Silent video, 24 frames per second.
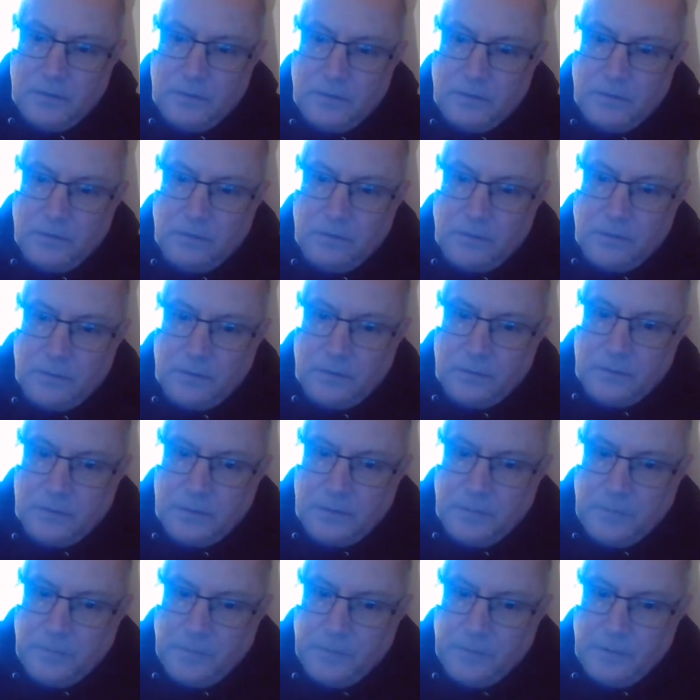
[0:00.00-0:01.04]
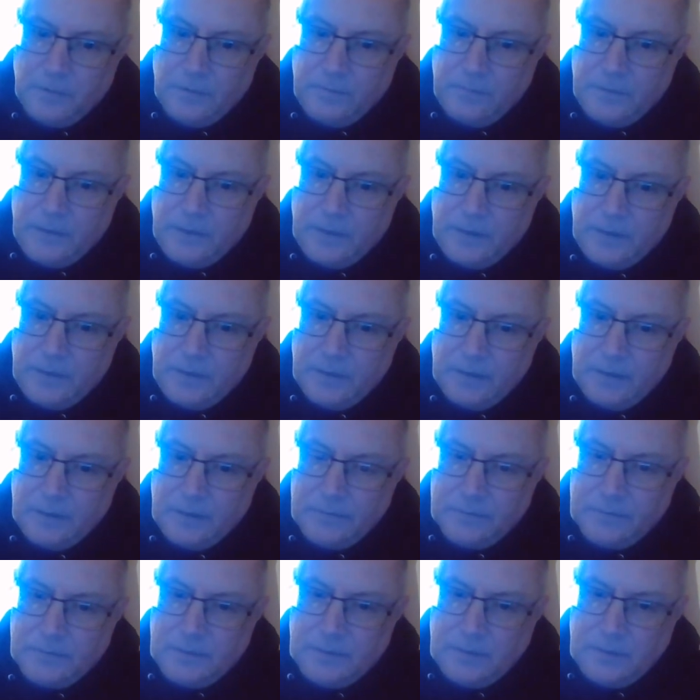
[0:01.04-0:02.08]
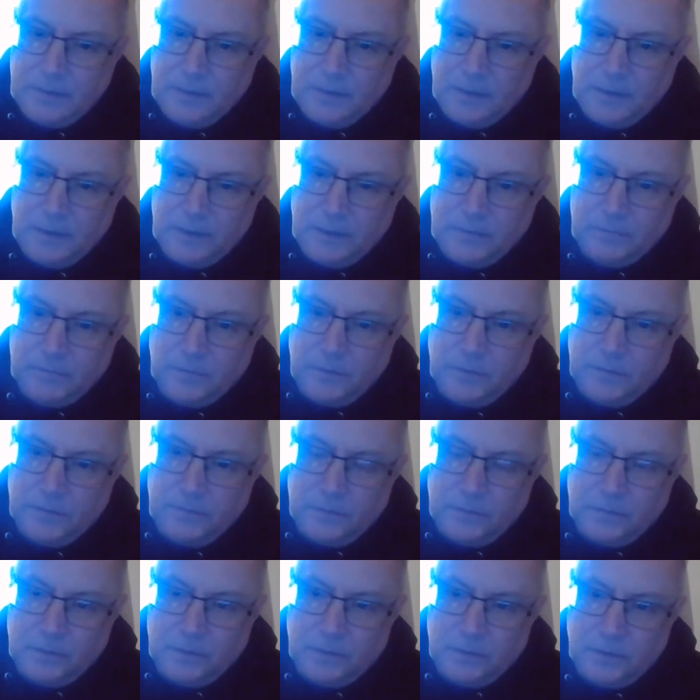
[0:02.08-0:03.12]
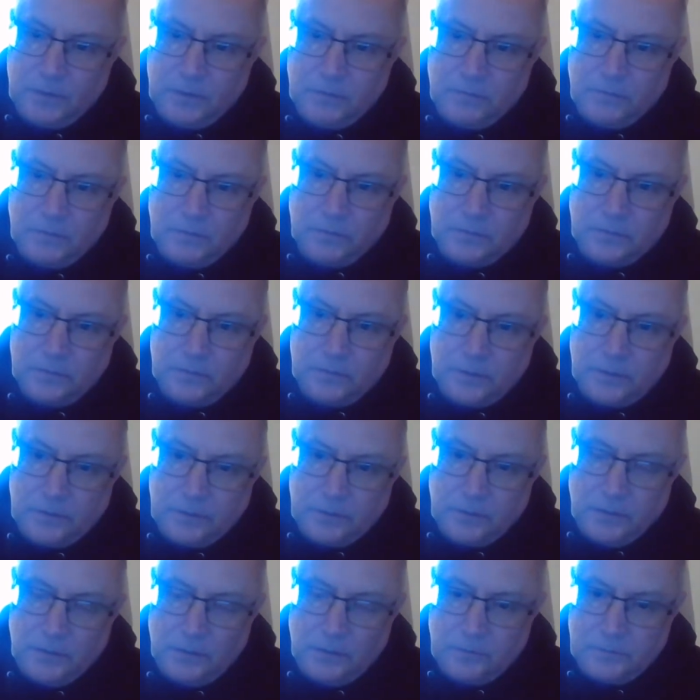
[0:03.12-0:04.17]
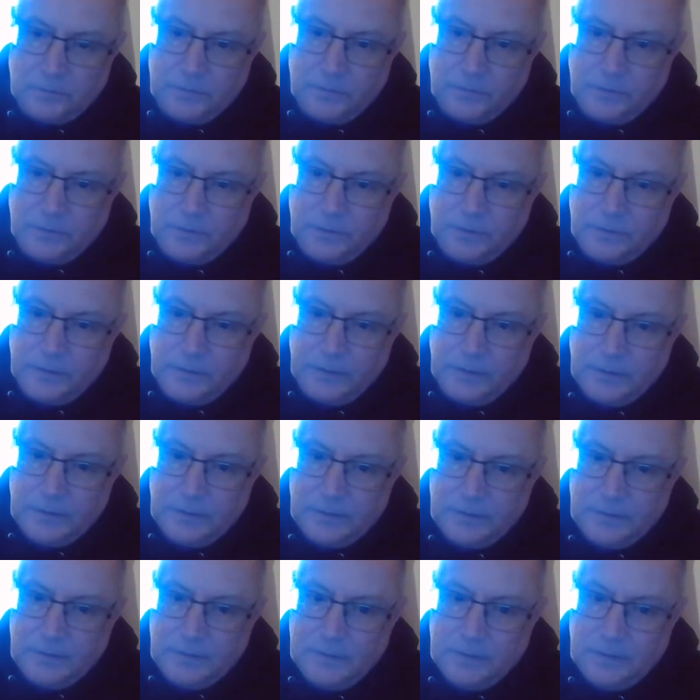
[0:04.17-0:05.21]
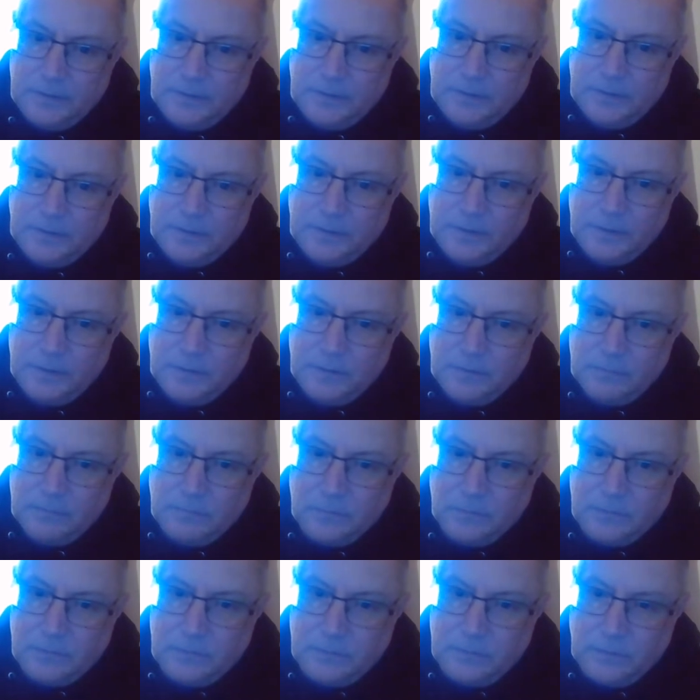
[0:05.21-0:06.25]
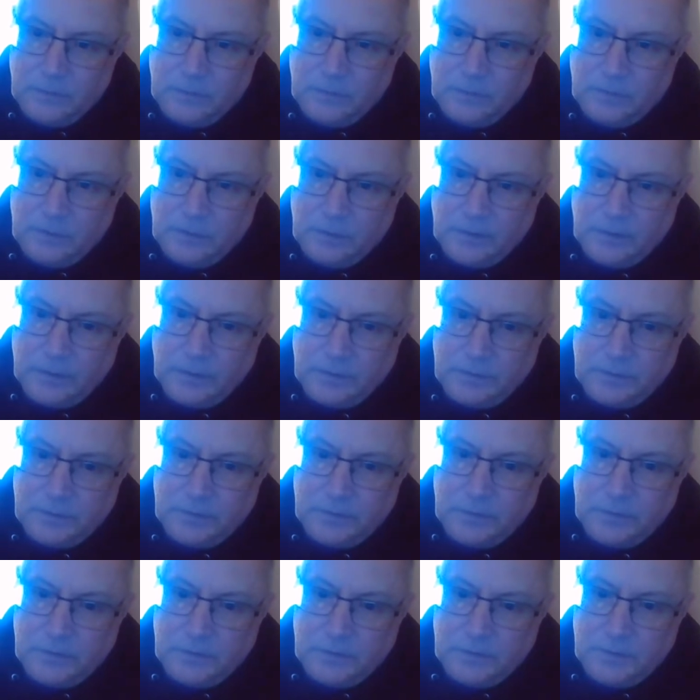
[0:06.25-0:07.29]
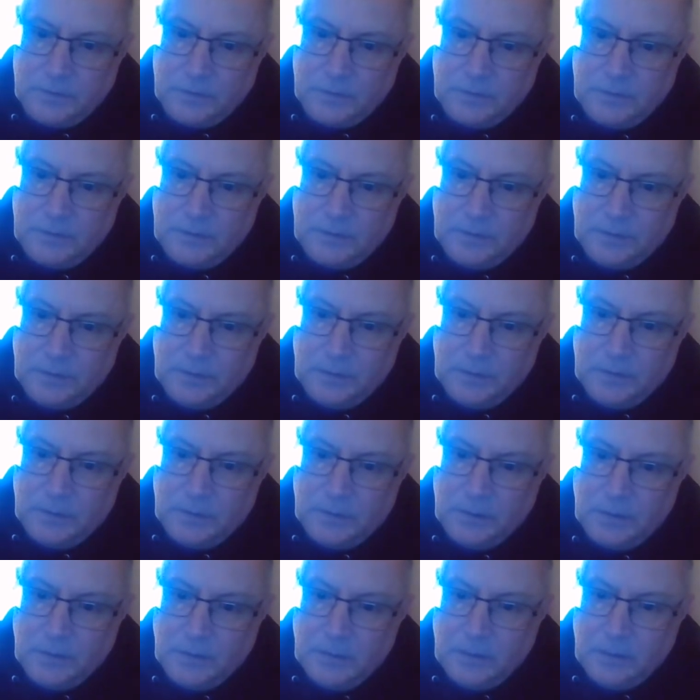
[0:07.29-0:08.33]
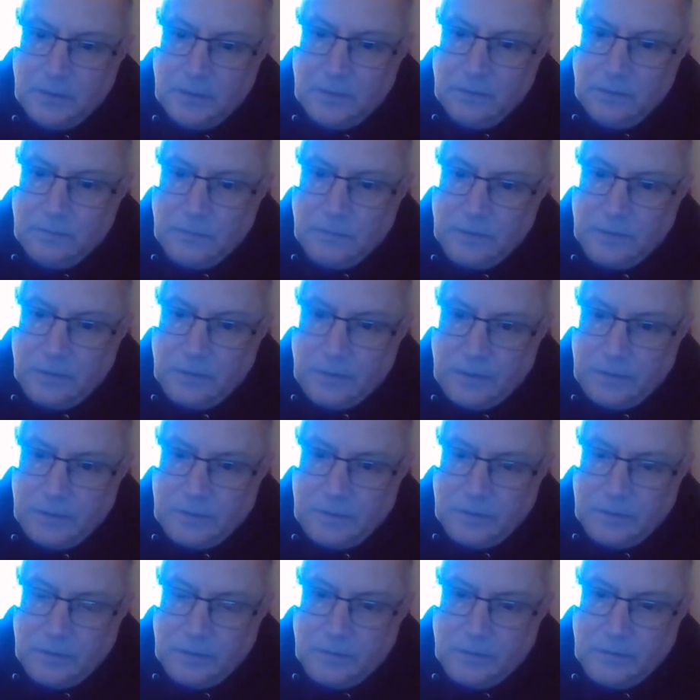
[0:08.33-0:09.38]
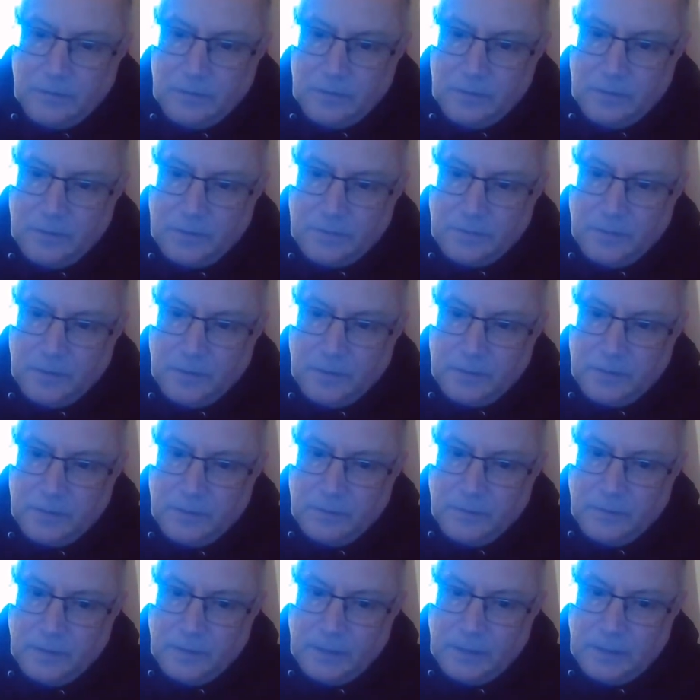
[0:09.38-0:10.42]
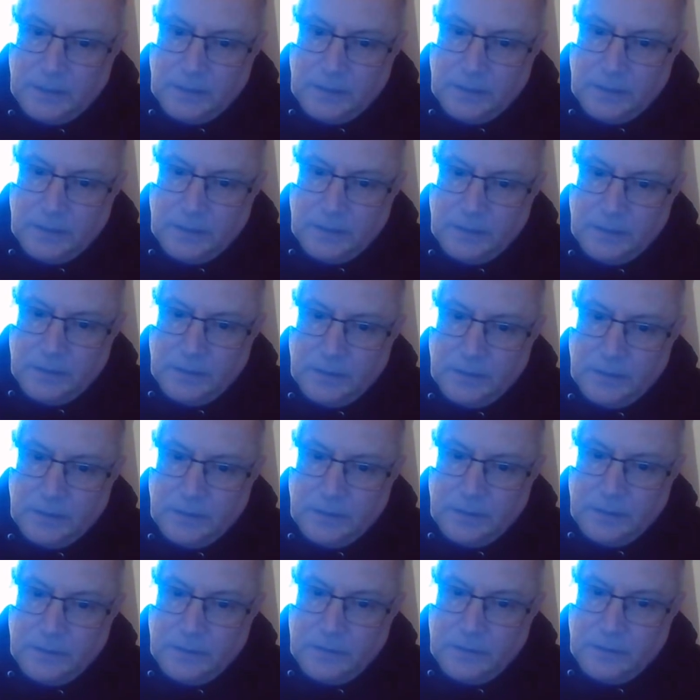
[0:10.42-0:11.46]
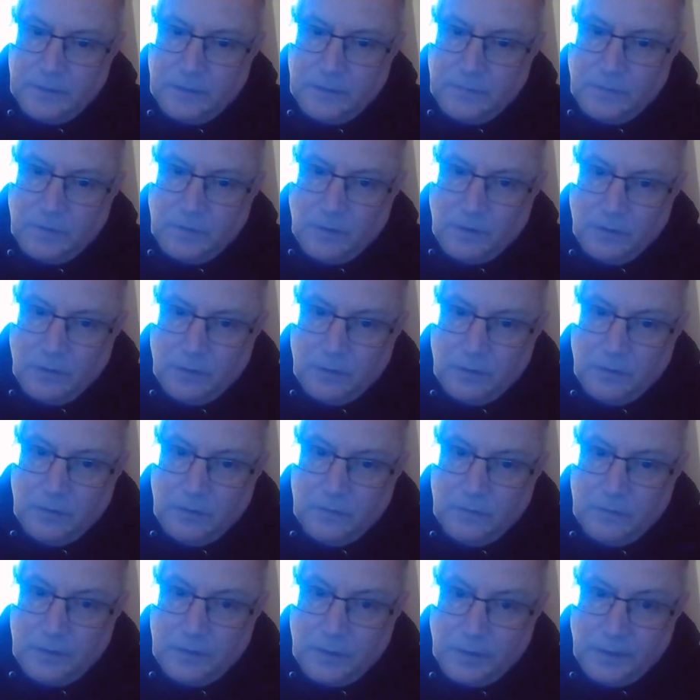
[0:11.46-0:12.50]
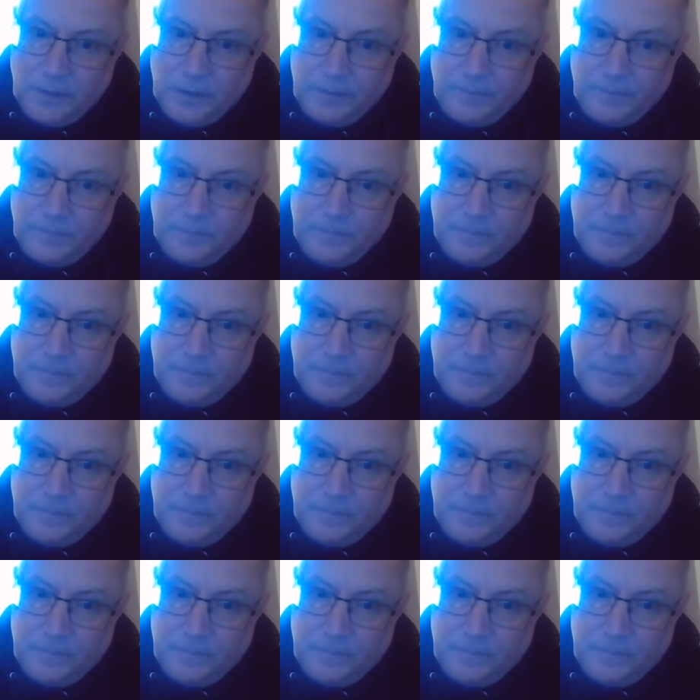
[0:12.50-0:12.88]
You wait to tip up on a Friday night, and more often than not you will go straight out onto the area once you've got all your kit sorted. What you need to do is make sure that you've got the kit